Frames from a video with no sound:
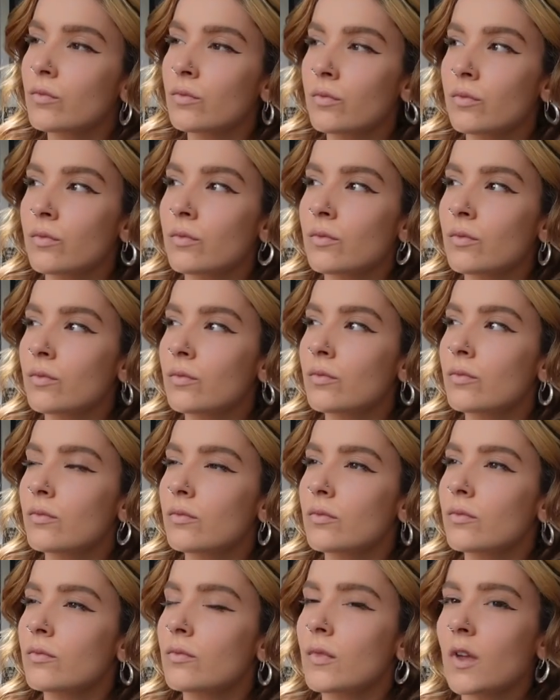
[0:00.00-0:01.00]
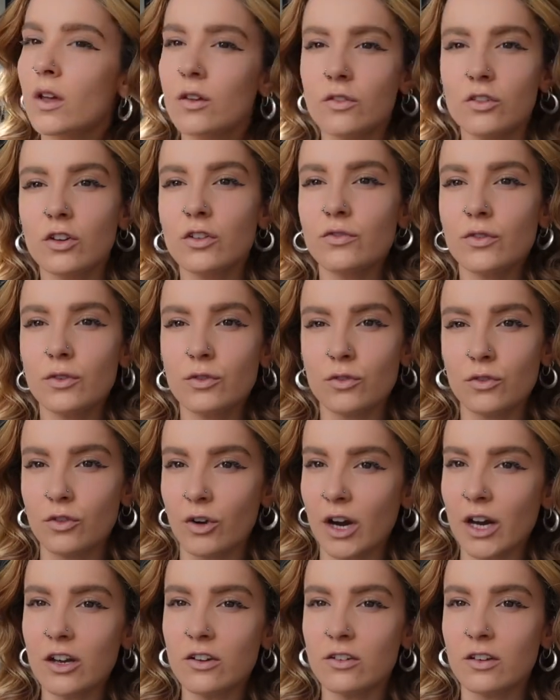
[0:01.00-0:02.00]
It just feels
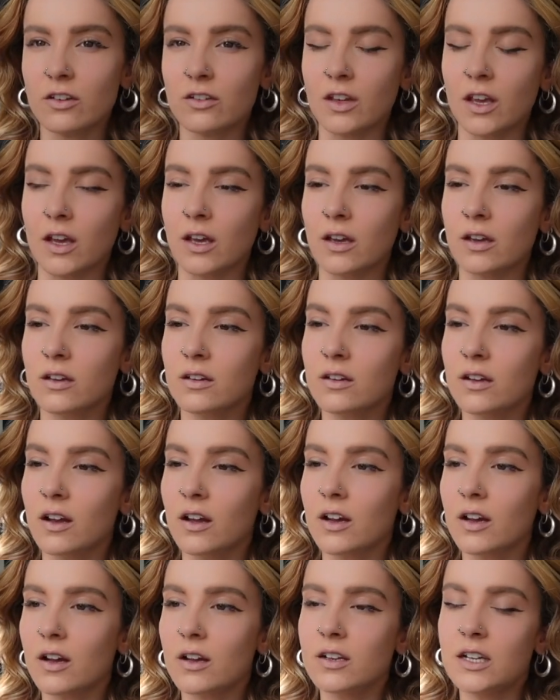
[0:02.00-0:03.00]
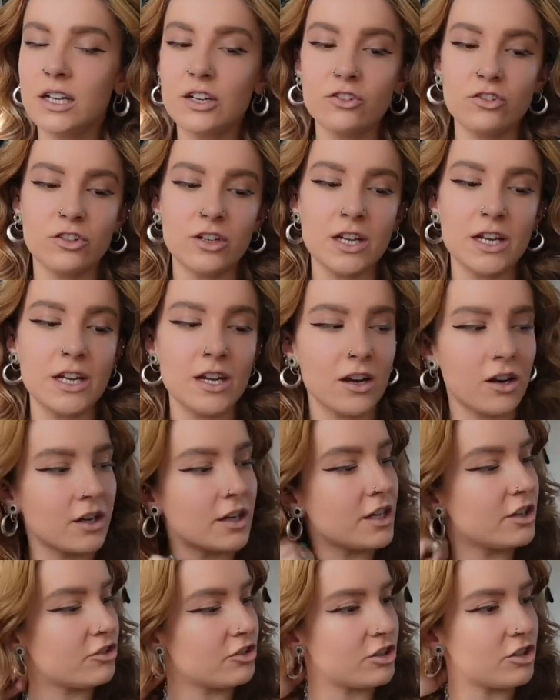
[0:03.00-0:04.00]
strange this year. Like I literally, I
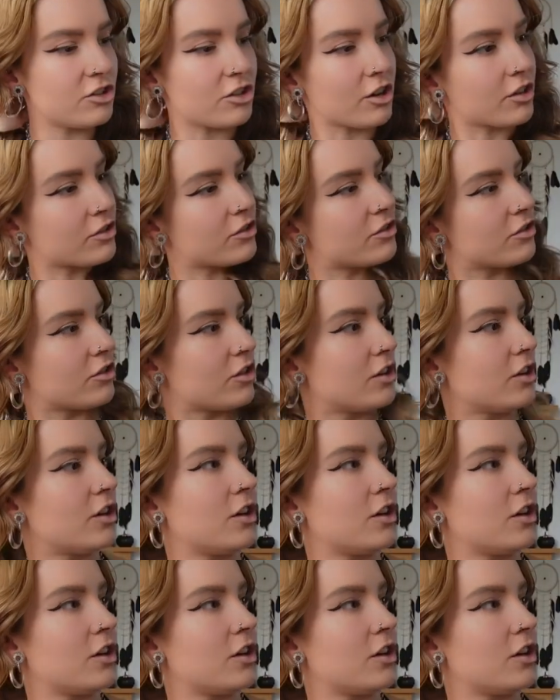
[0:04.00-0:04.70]
literally just,